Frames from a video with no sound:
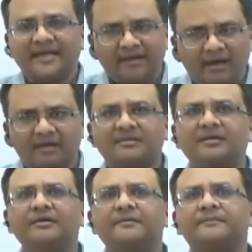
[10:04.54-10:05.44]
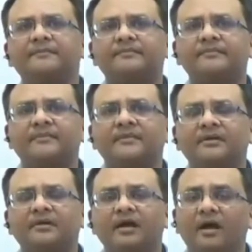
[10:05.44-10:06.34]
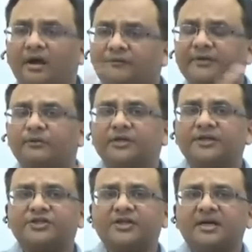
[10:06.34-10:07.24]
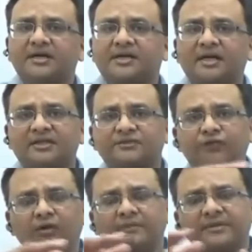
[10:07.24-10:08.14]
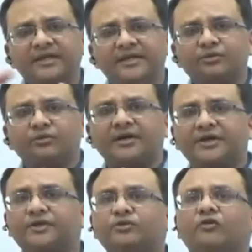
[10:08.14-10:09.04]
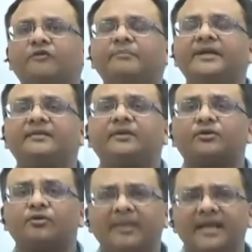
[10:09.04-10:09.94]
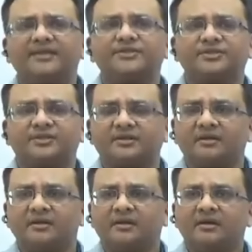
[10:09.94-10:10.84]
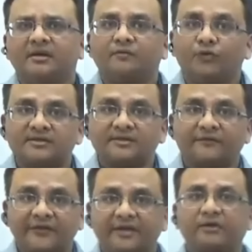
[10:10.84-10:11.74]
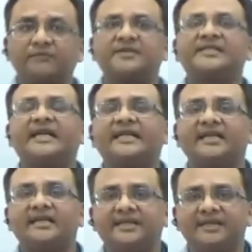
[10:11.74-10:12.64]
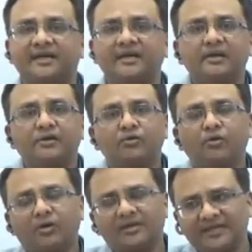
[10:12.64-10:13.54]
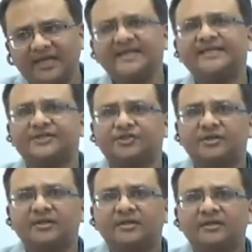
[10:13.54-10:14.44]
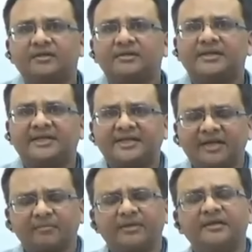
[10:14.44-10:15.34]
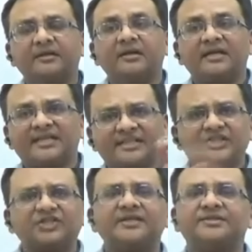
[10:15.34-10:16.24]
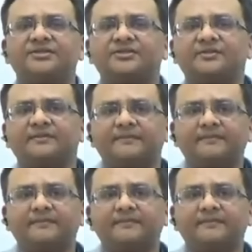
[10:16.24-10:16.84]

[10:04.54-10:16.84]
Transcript: King Arthur, afterwards transformed into a hero of medieval romance, was the figure of a Celtic leader who organized the determined resistance.